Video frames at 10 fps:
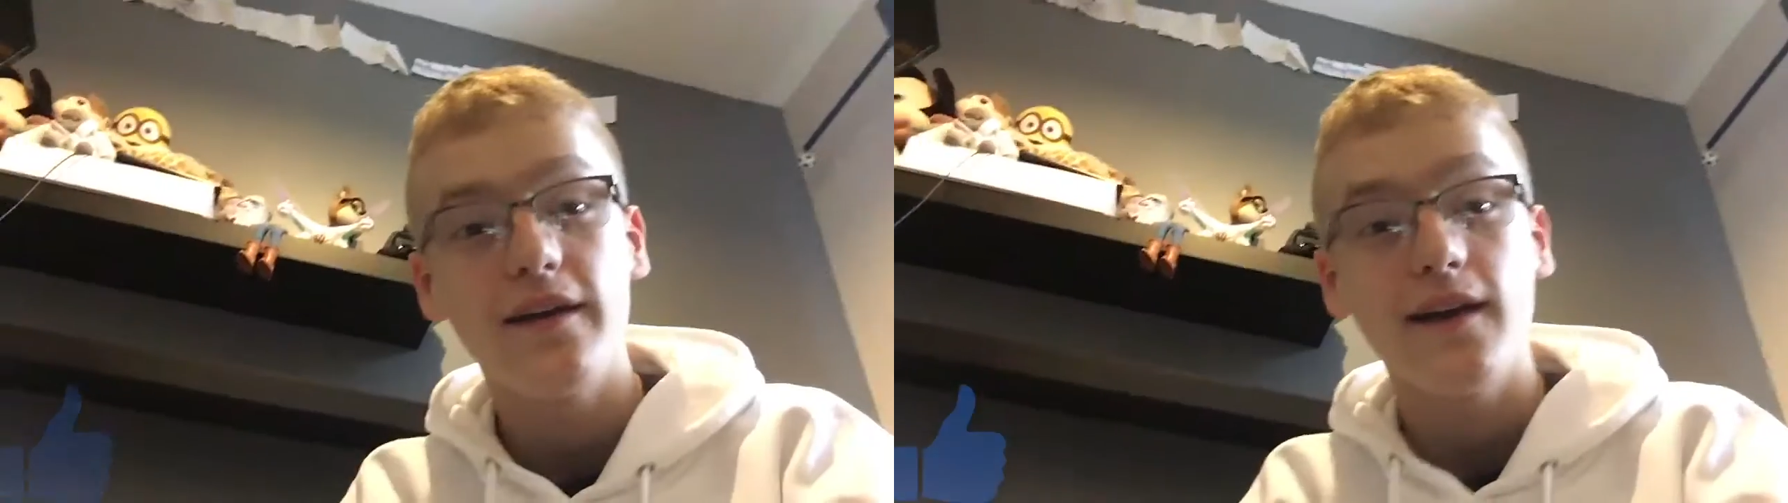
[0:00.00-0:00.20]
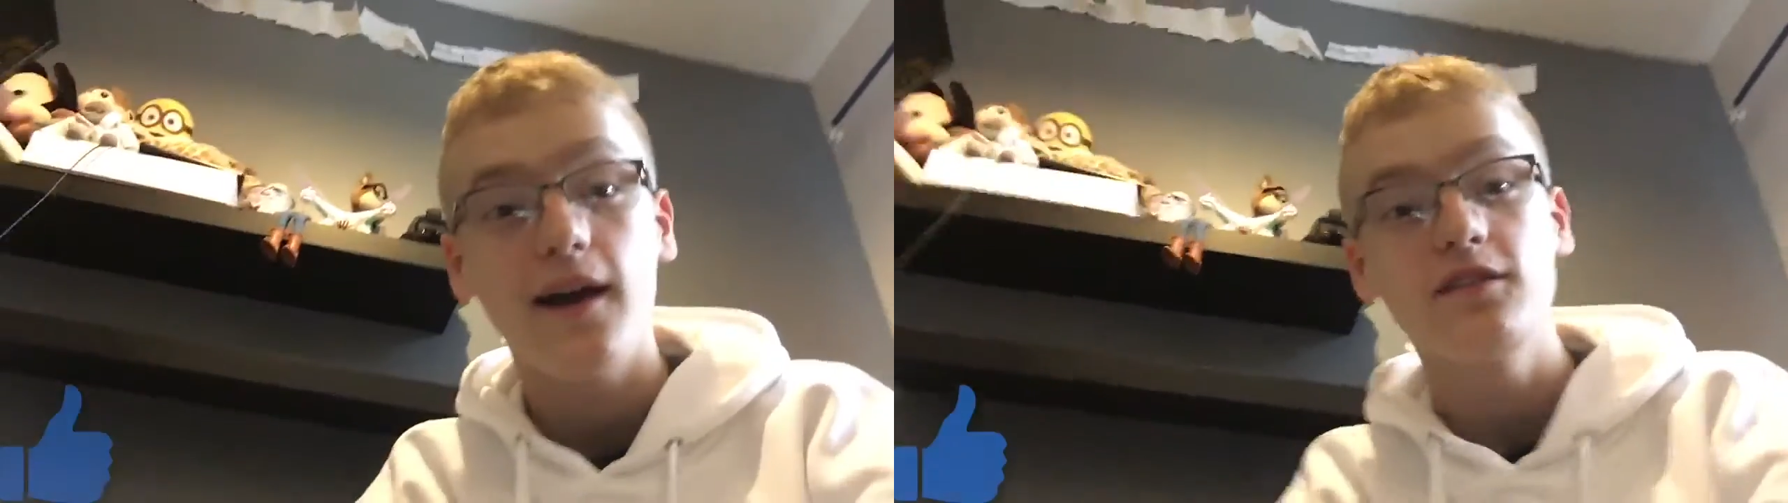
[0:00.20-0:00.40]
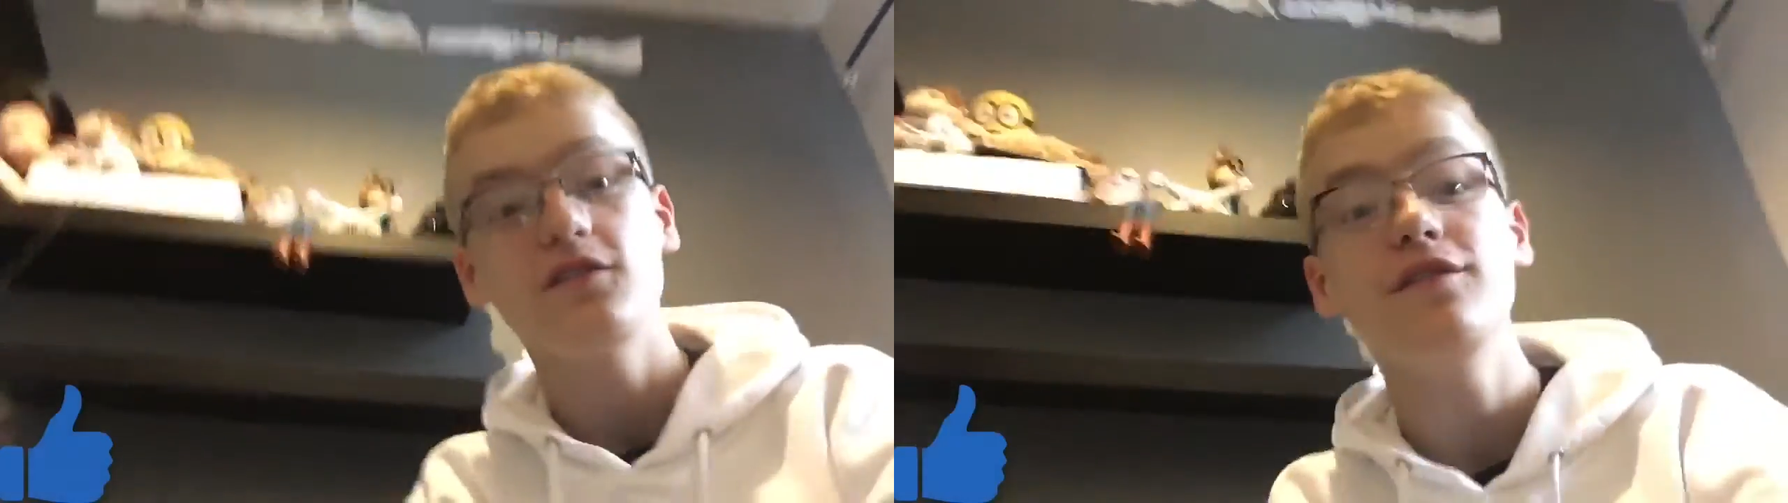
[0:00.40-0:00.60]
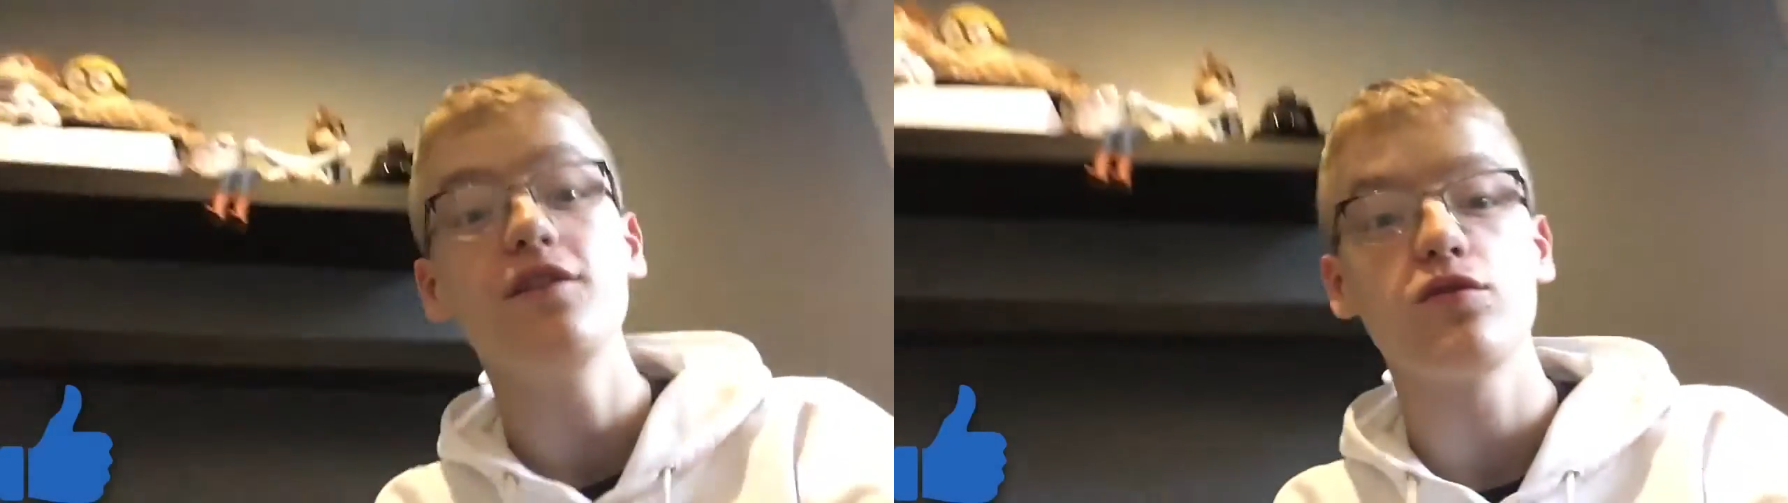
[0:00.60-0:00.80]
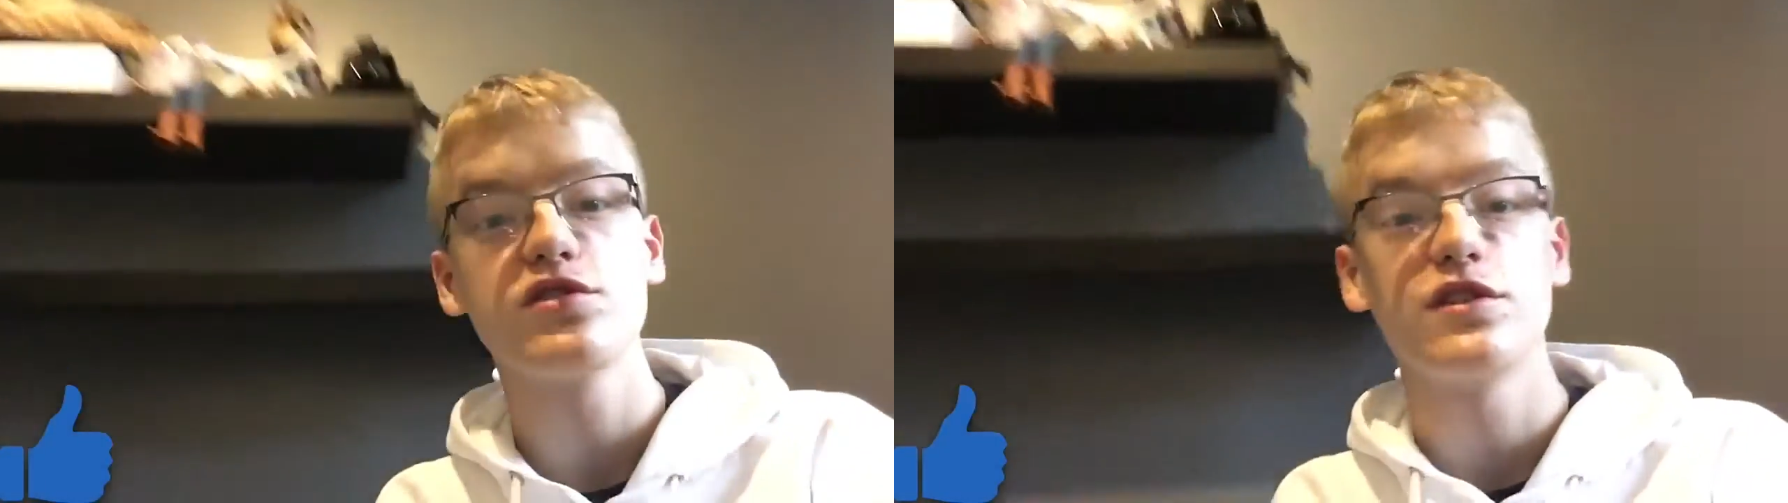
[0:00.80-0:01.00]
Hey guys, just
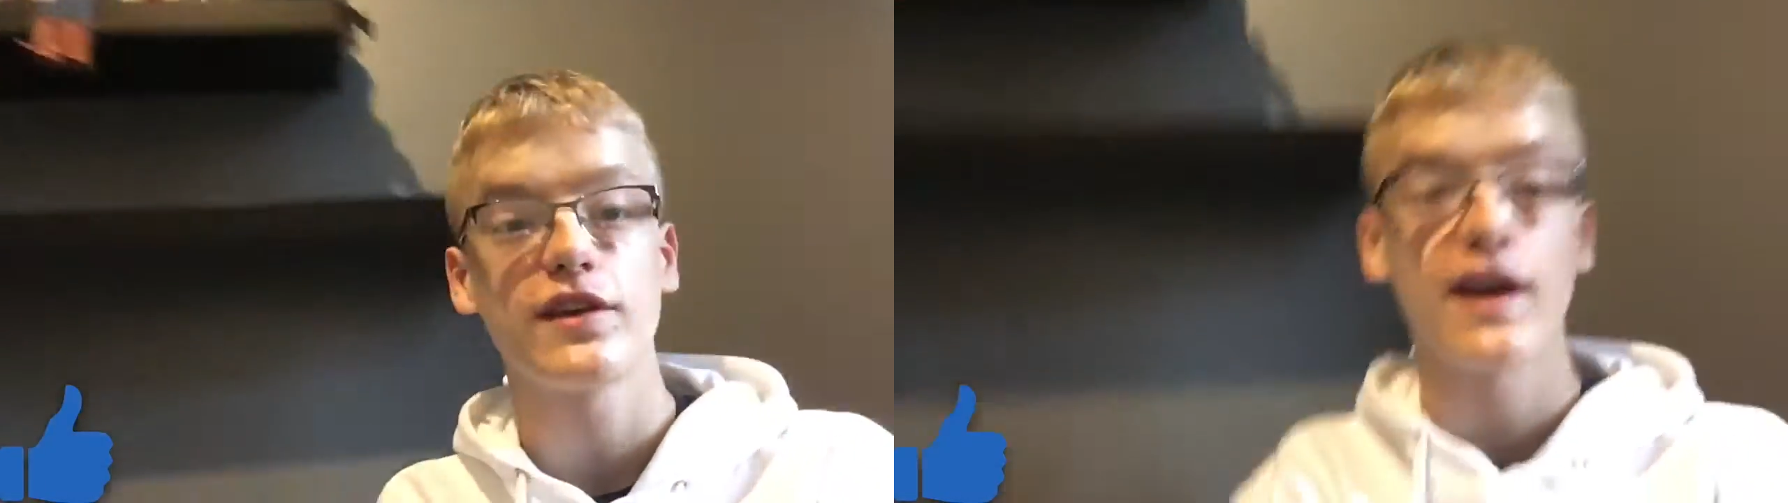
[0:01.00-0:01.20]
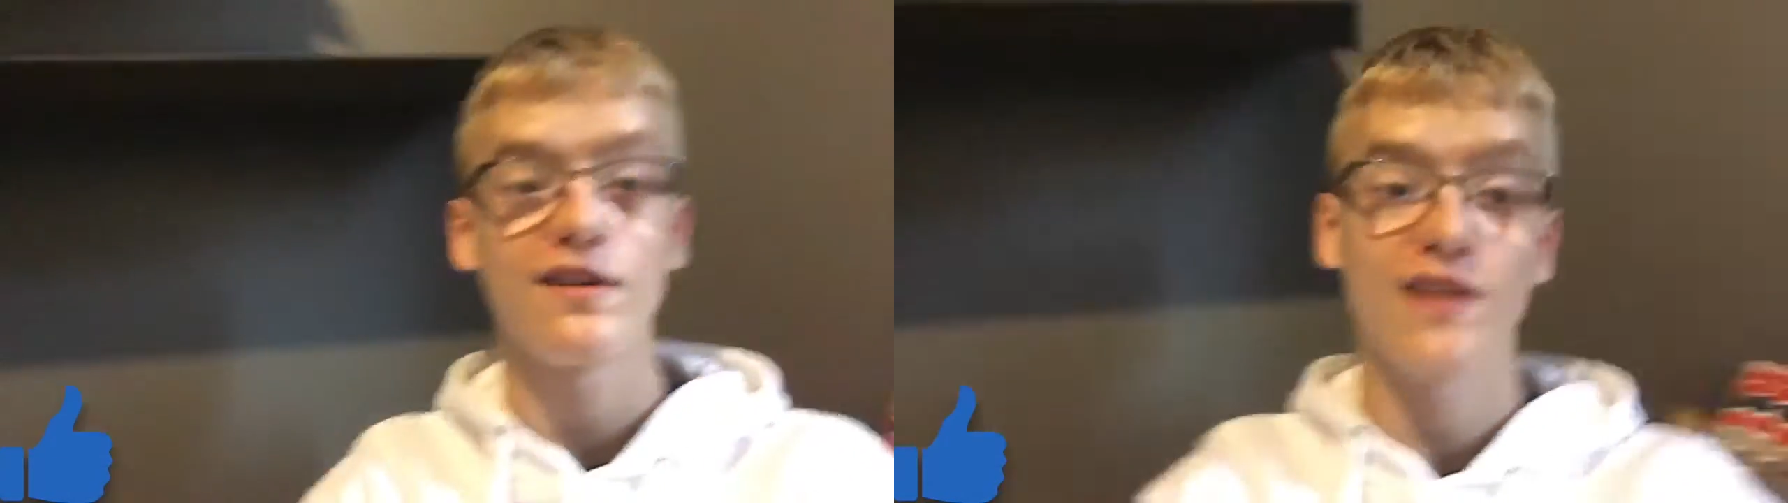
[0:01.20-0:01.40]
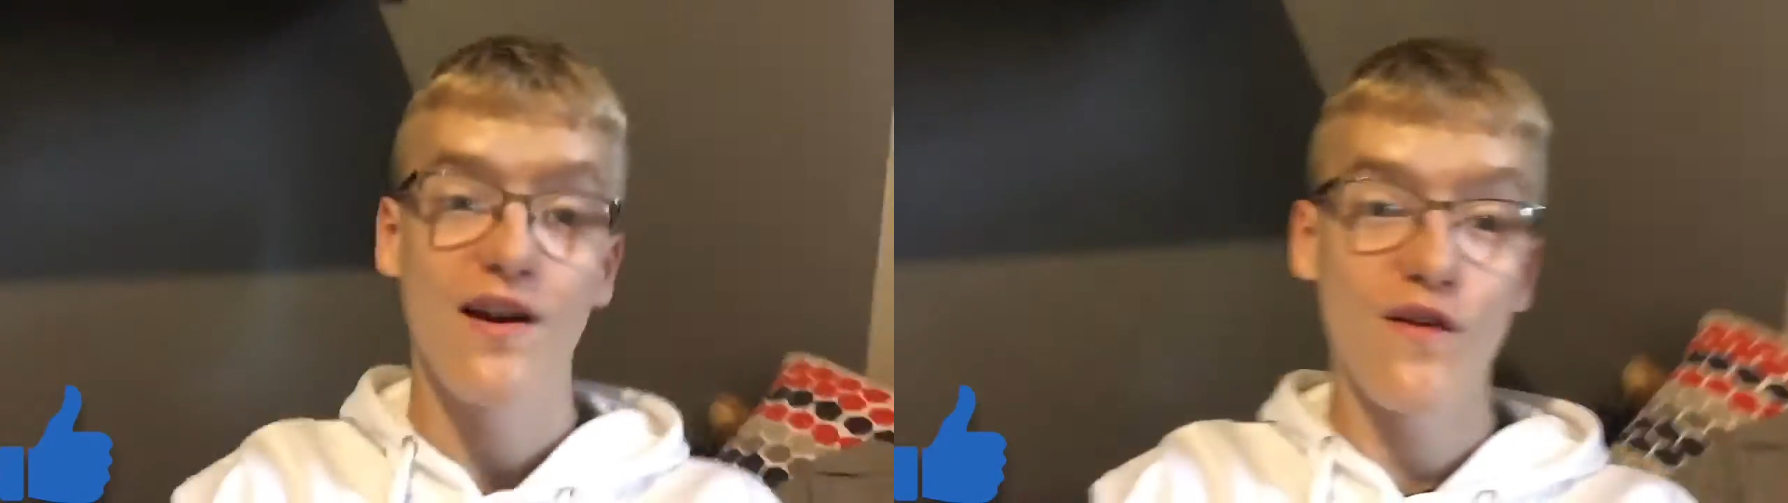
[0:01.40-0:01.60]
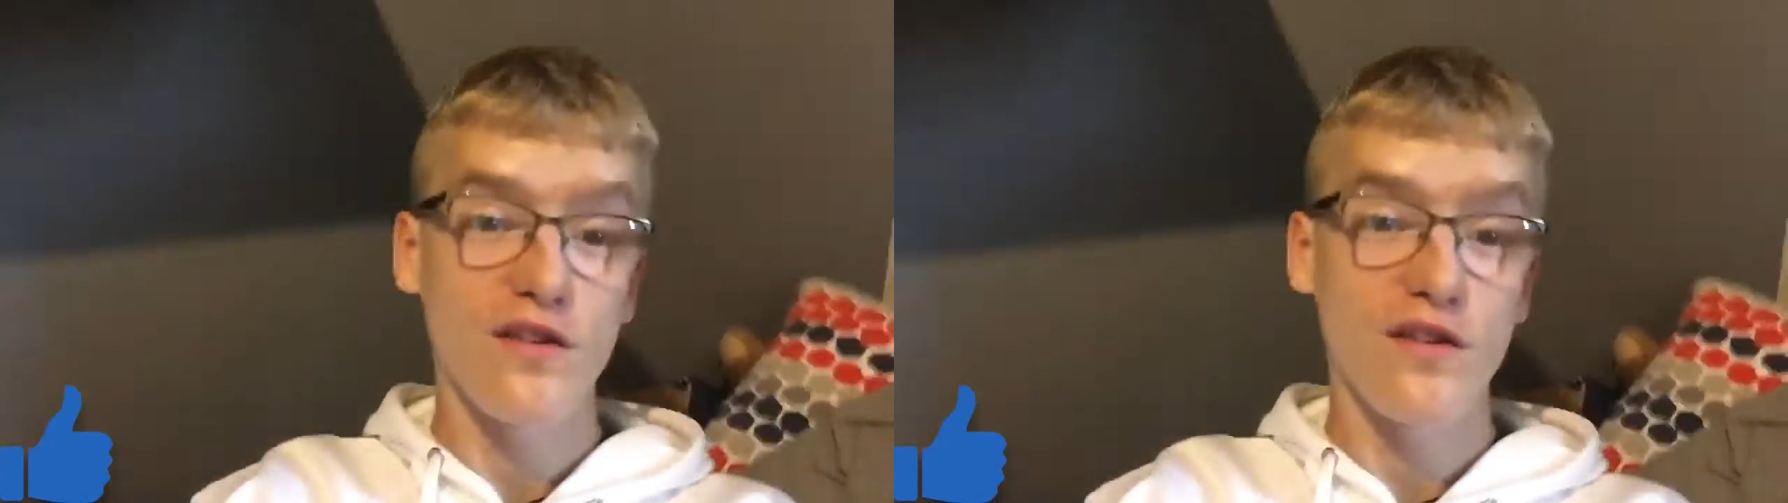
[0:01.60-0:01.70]
finished watching the KSI